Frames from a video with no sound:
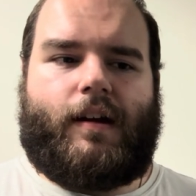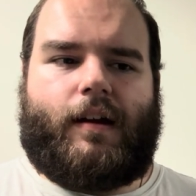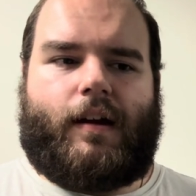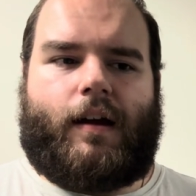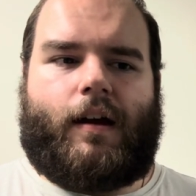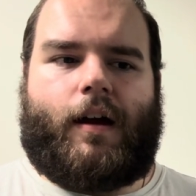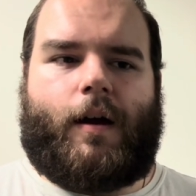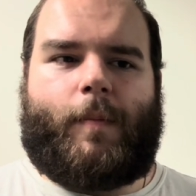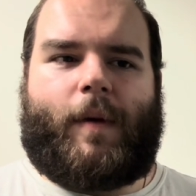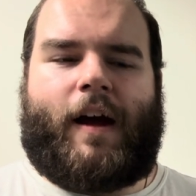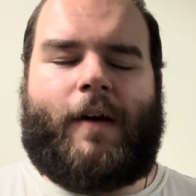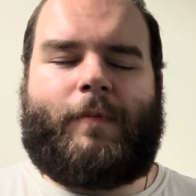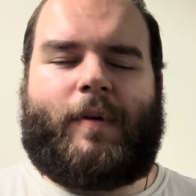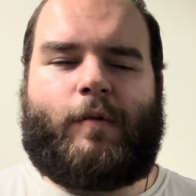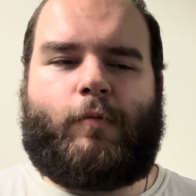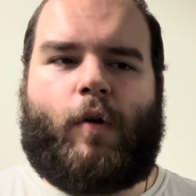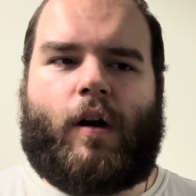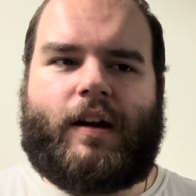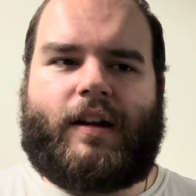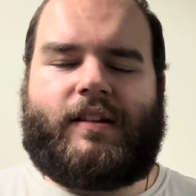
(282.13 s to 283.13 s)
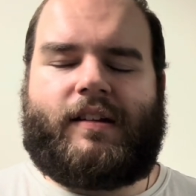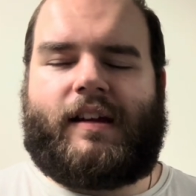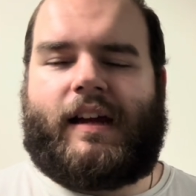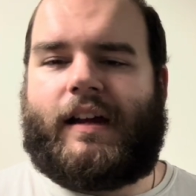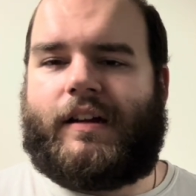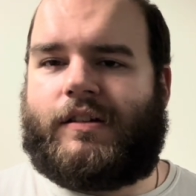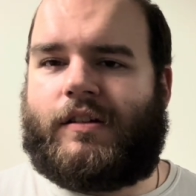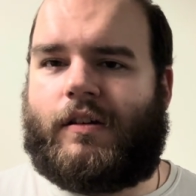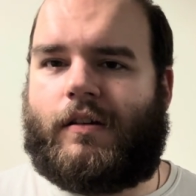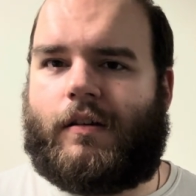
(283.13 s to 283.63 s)
I've been wanting to
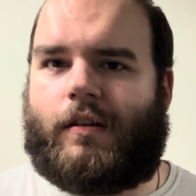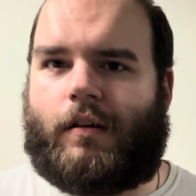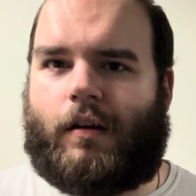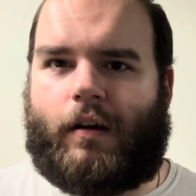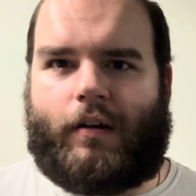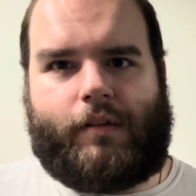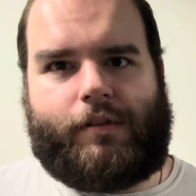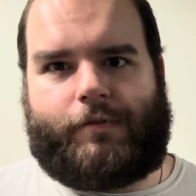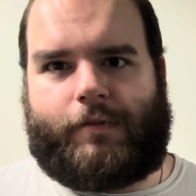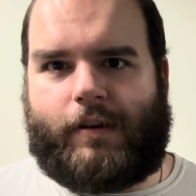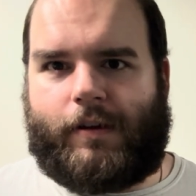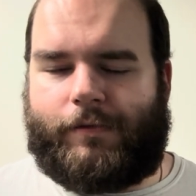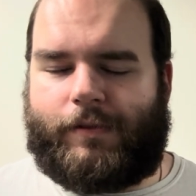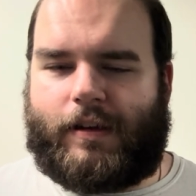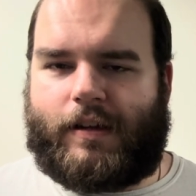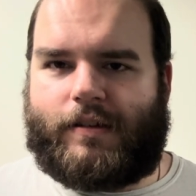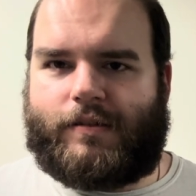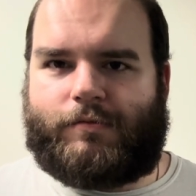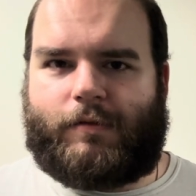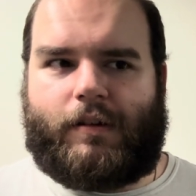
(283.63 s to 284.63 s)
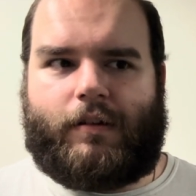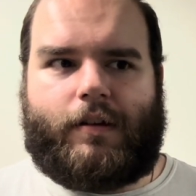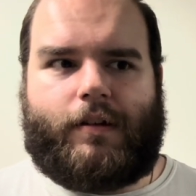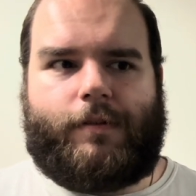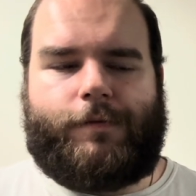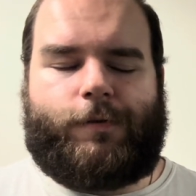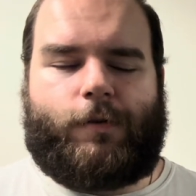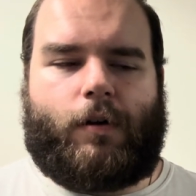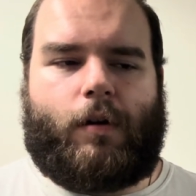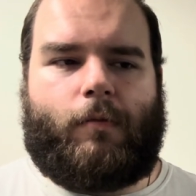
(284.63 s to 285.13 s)
get to all 3 of these really
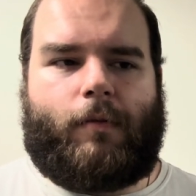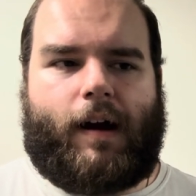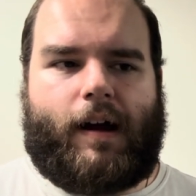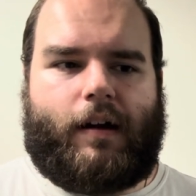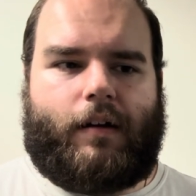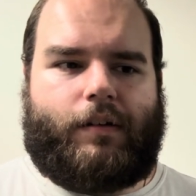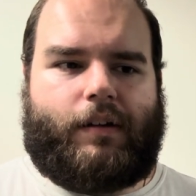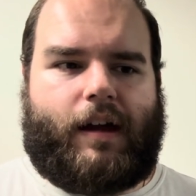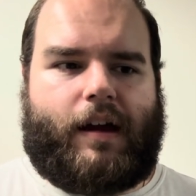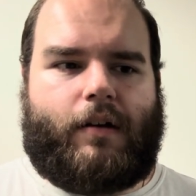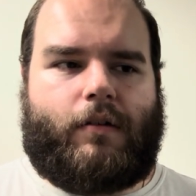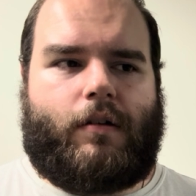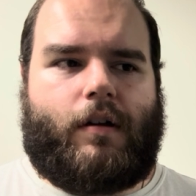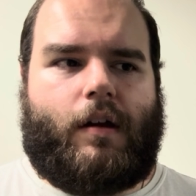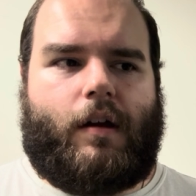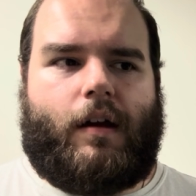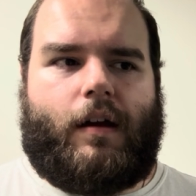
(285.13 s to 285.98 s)
for a while now.